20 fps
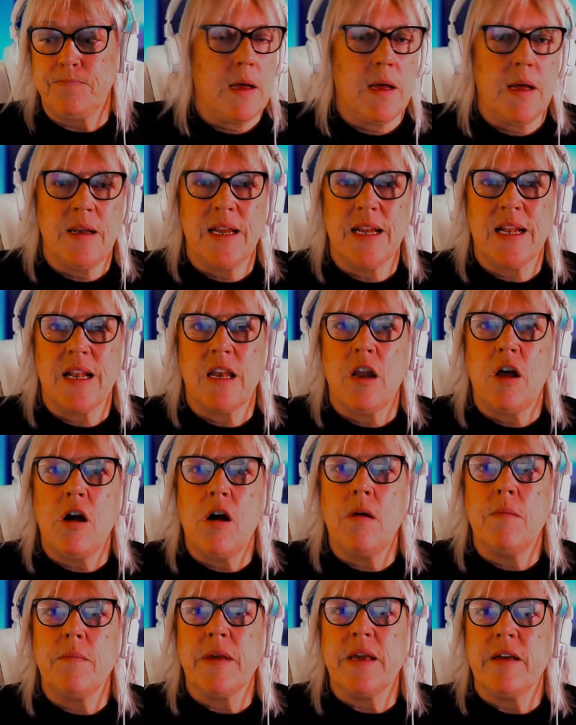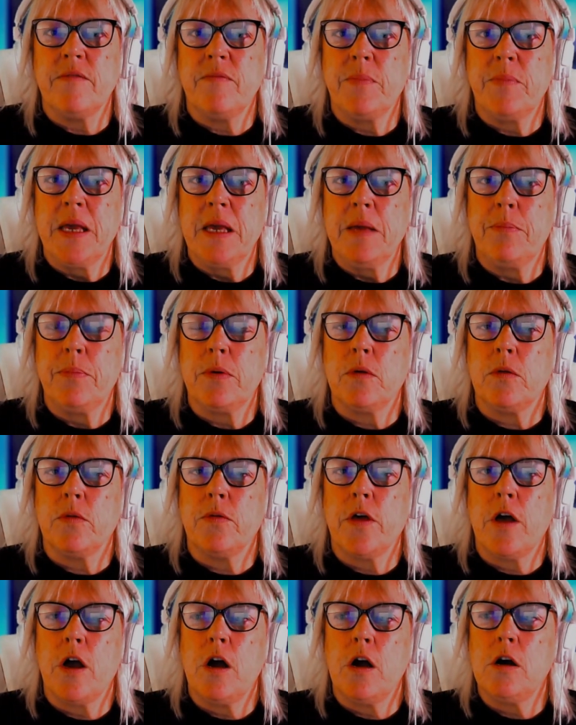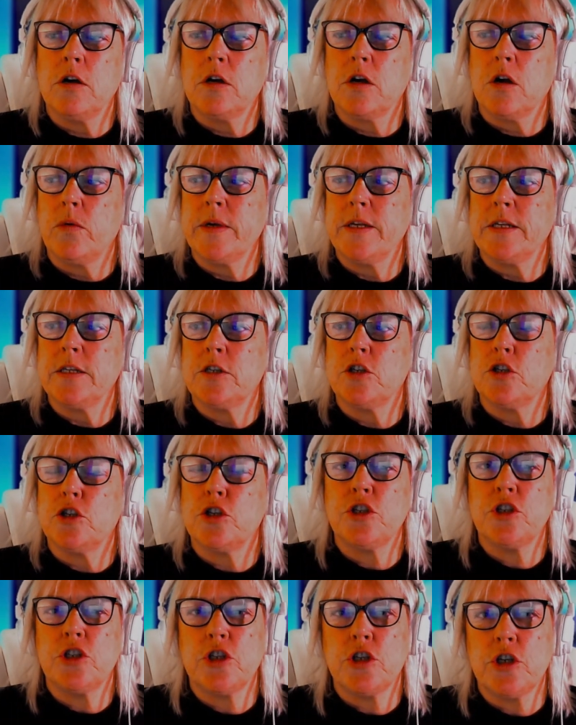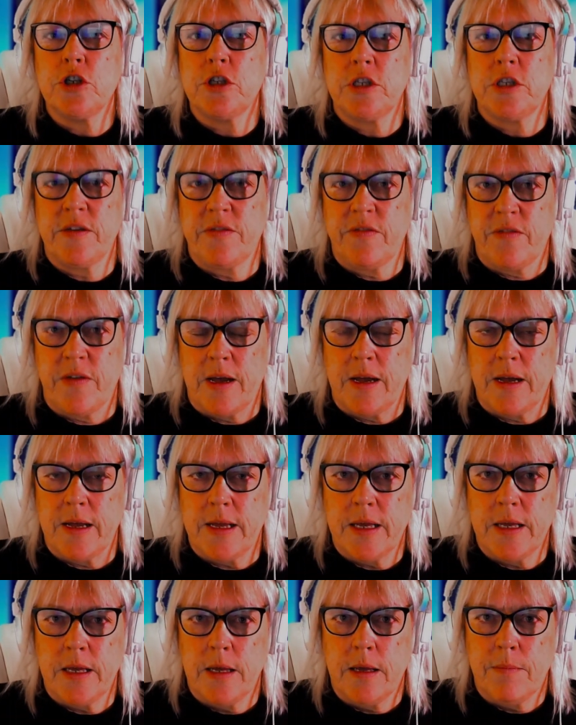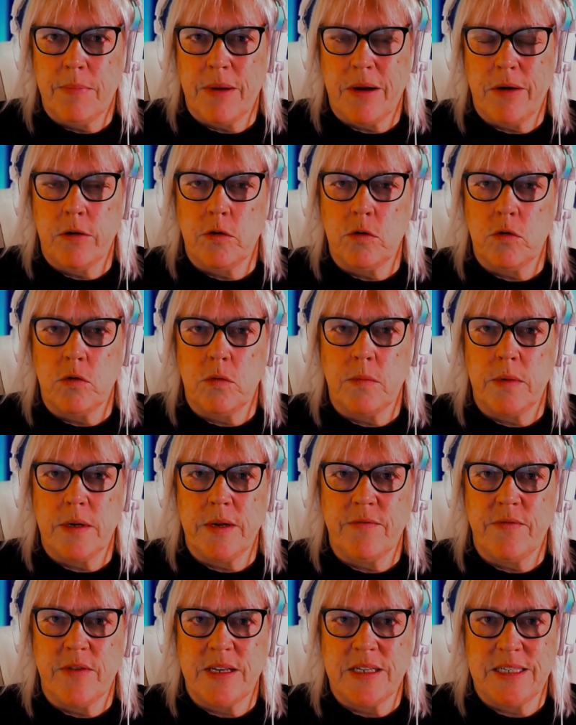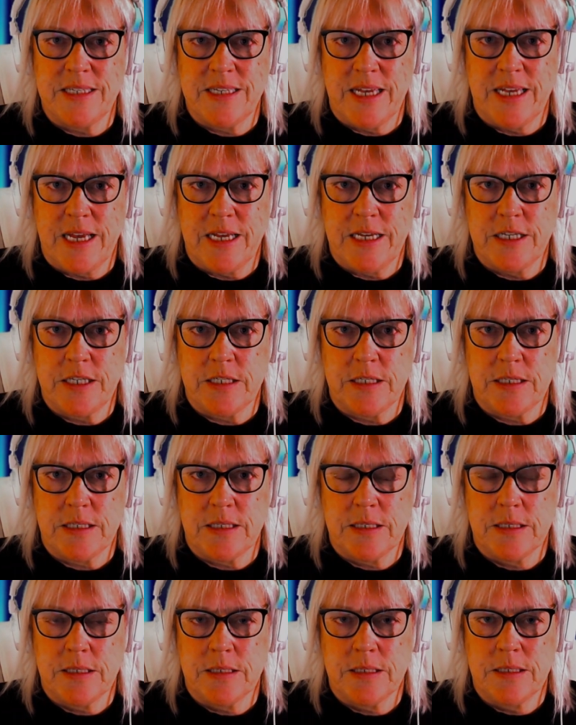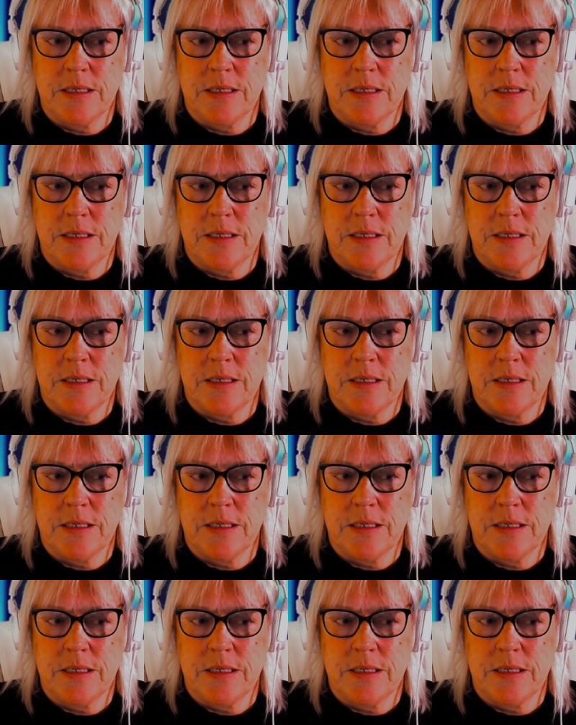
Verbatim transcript: little army of people that are going to certify paranormal investigators.